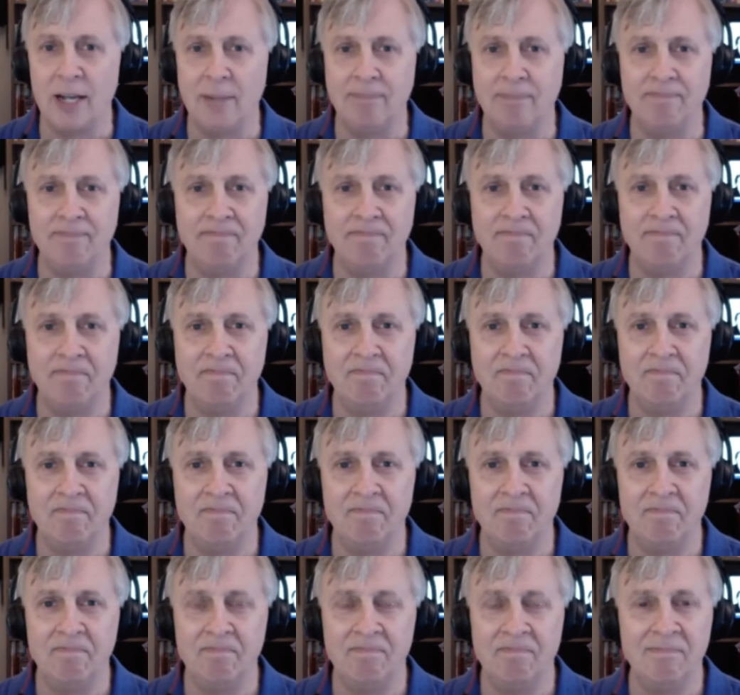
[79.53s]

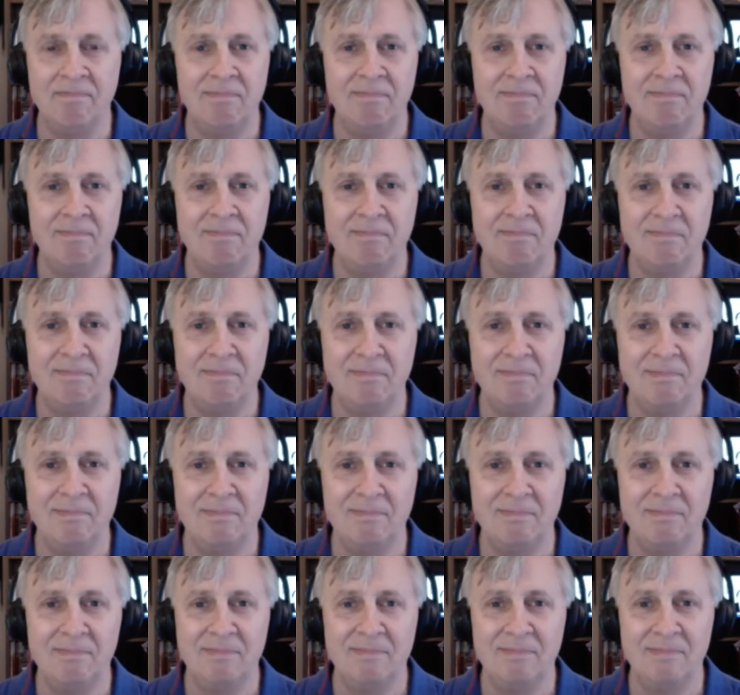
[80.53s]

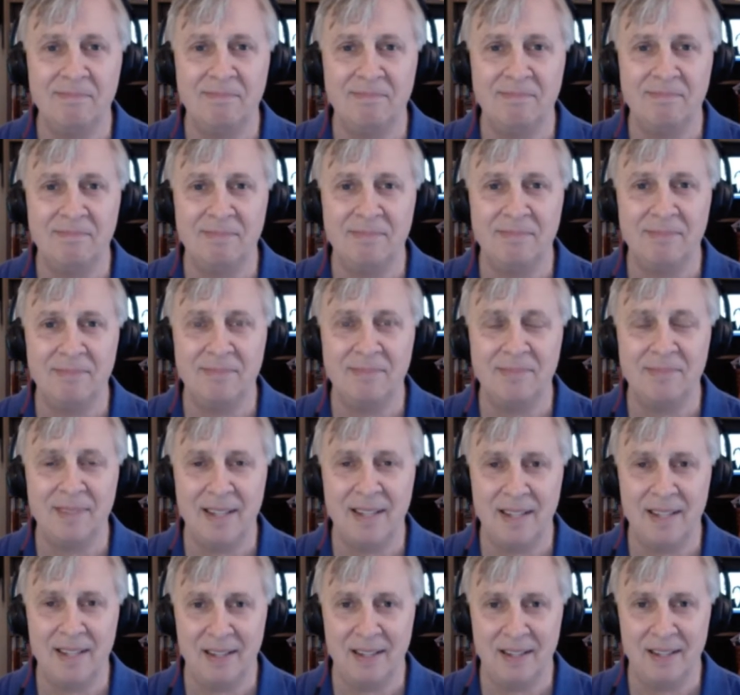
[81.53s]

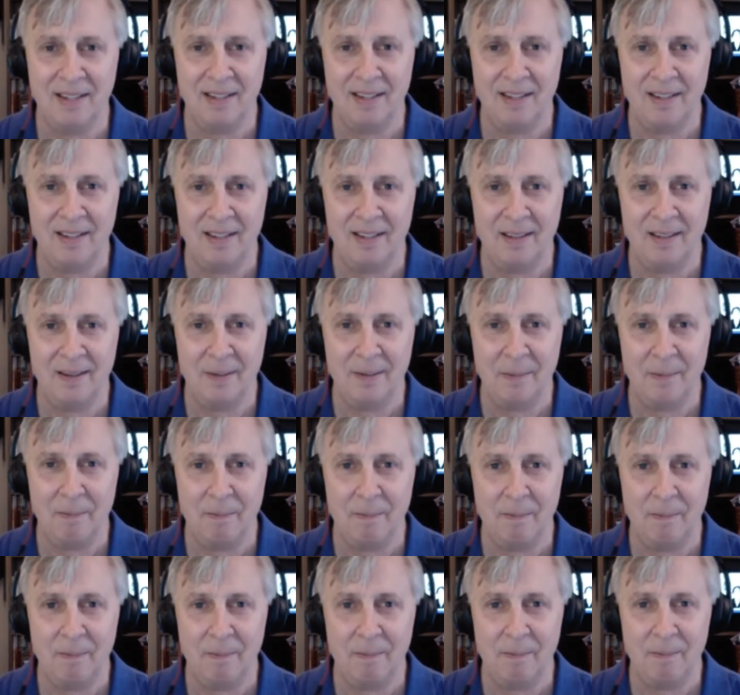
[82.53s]

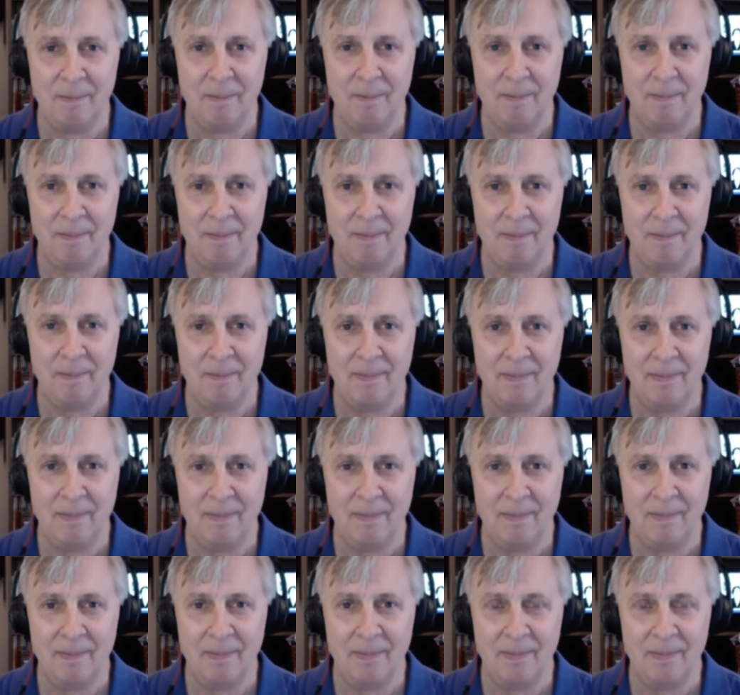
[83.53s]

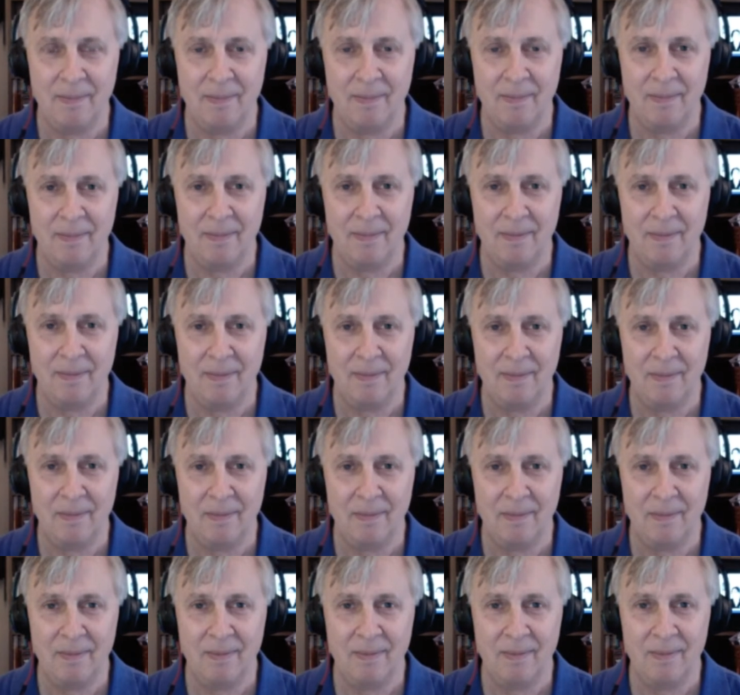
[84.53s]

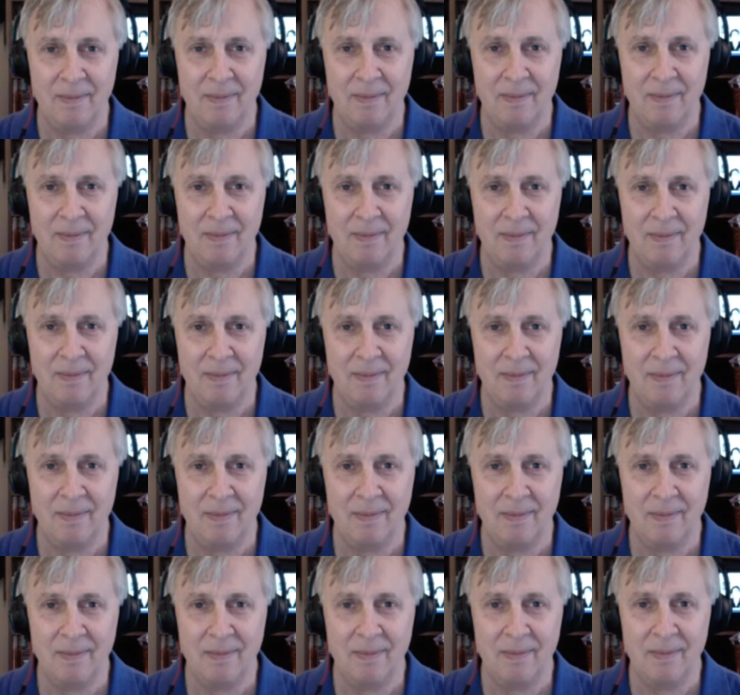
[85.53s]

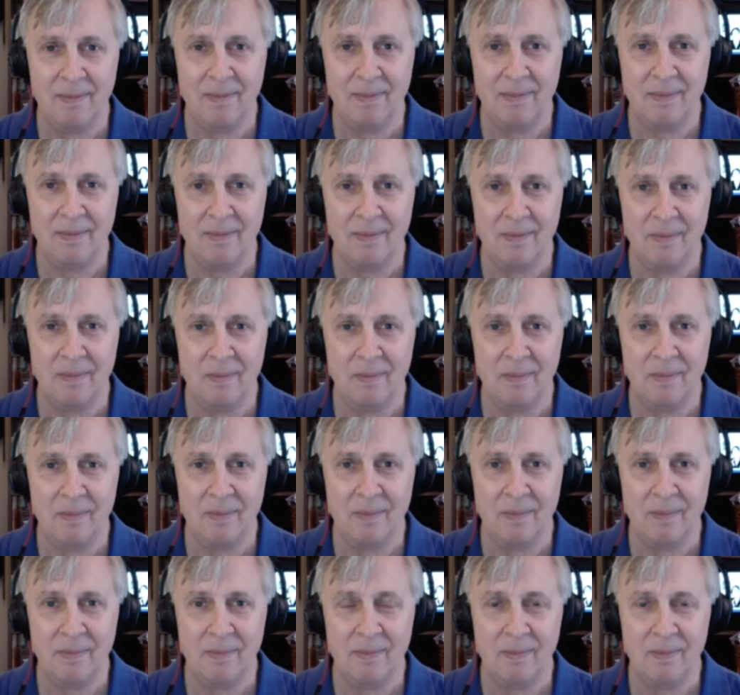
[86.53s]
No words are spoken by the person on screen.